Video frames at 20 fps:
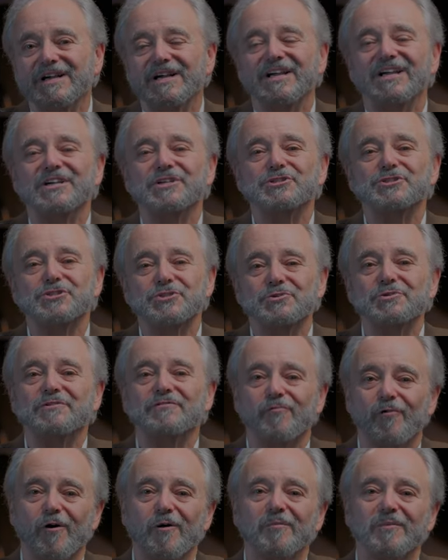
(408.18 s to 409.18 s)
is
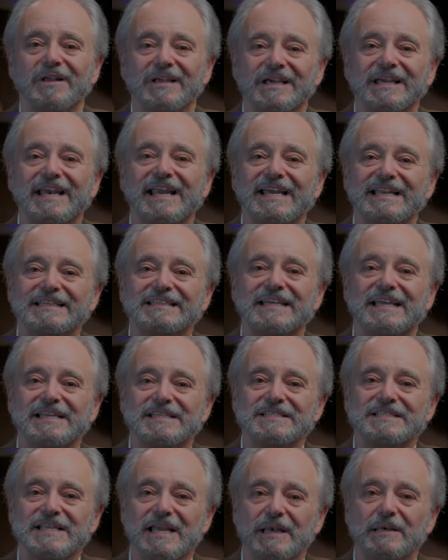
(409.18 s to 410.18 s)
uniformly an eight-day
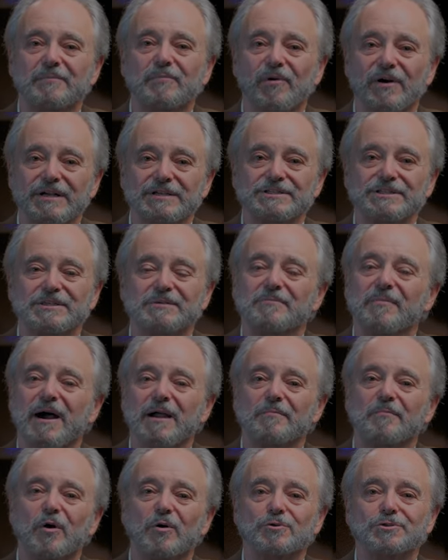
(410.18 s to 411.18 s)
celebration by
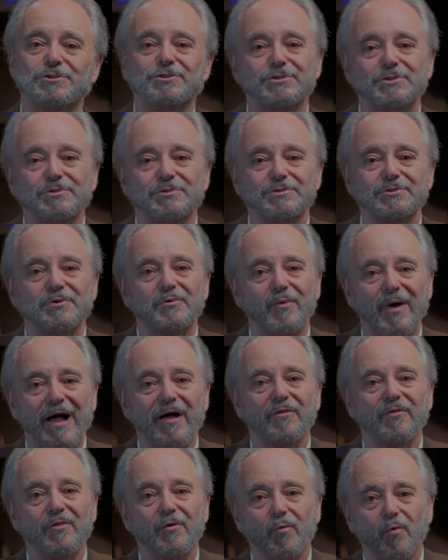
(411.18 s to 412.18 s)
most Jews
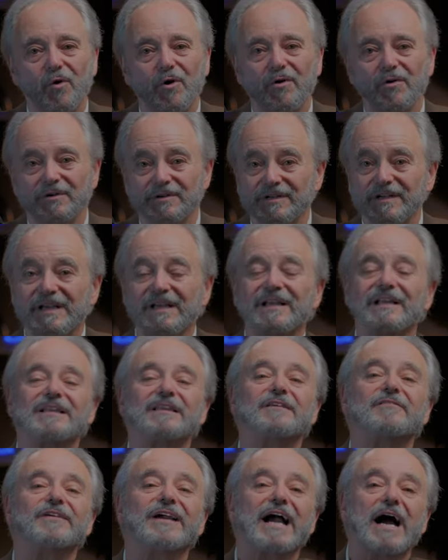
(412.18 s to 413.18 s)
around the world
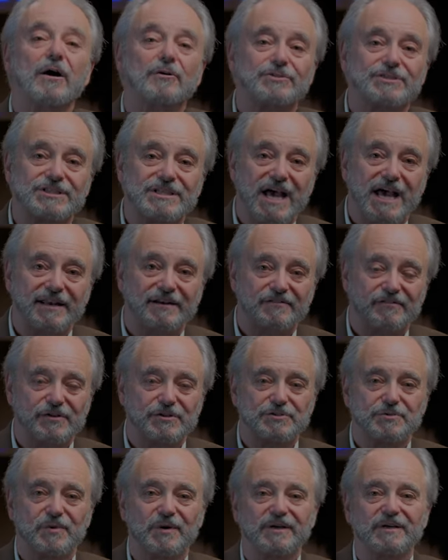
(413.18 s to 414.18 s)
living outside of
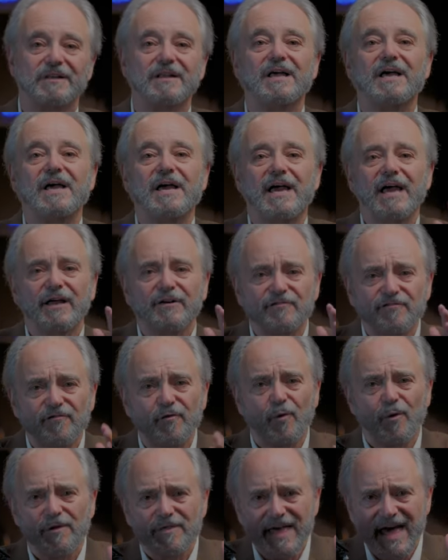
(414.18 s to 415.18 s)
Israel. And
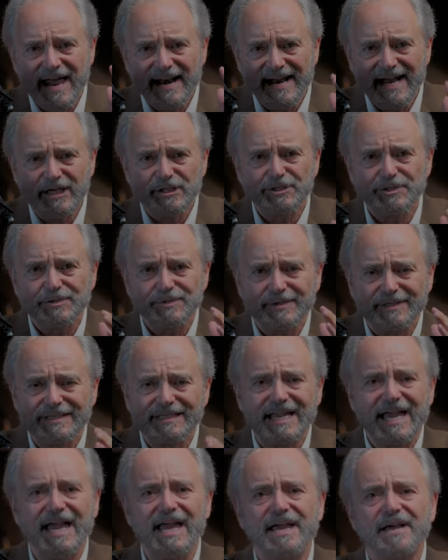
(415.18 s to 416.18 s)
for that extra
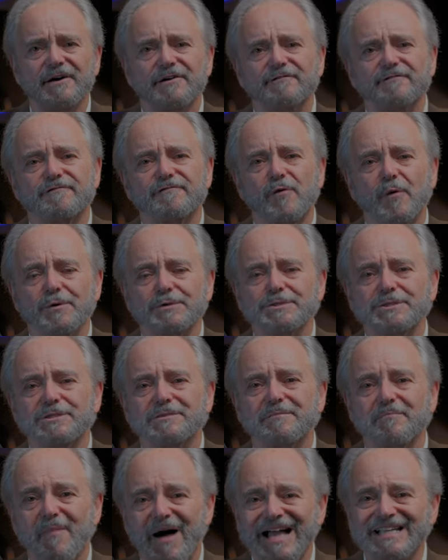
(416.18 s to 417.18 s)
day of forced
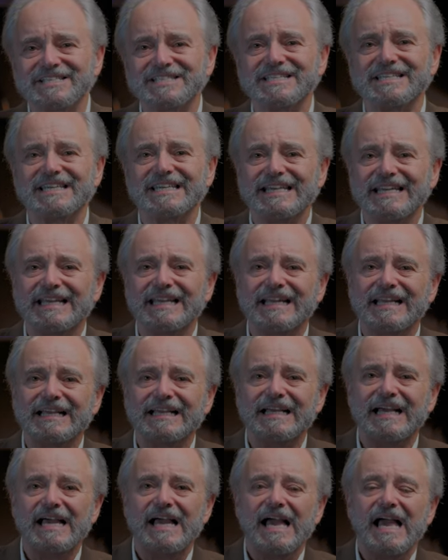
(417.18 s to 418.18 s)
matzah eating,
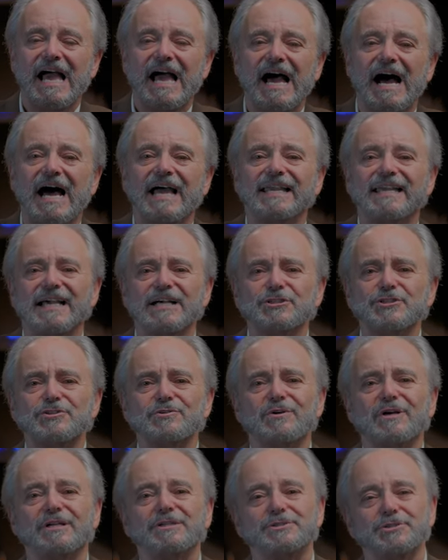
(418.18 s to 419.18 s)
I guess you
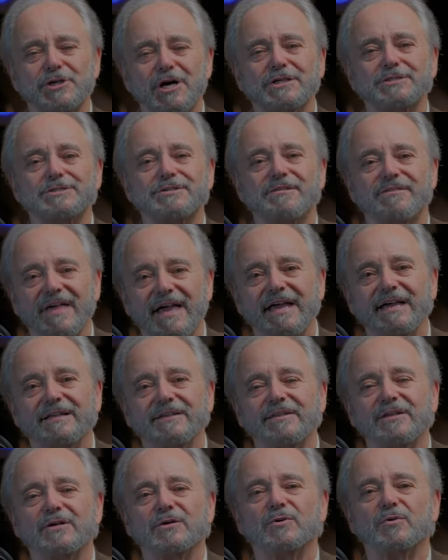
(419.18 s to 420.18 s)
can just thank
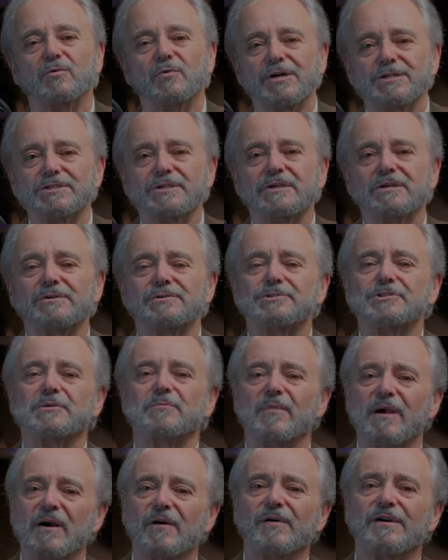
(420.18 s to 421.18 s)
the original
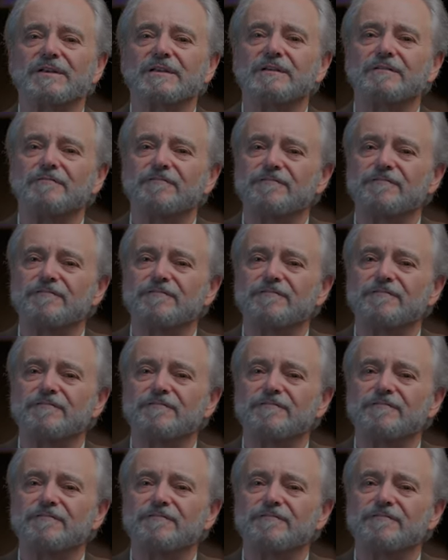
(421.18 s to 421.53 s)
Samaritan